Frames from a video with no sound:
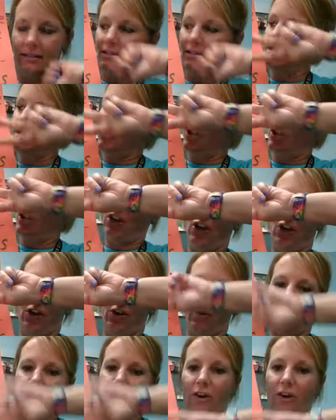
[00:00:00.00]

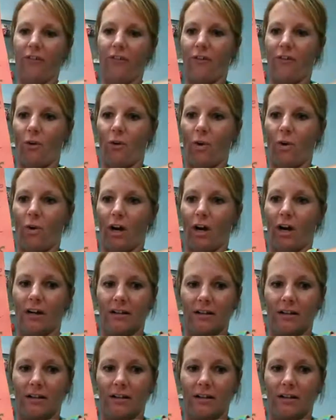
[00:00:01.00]
2 or 4.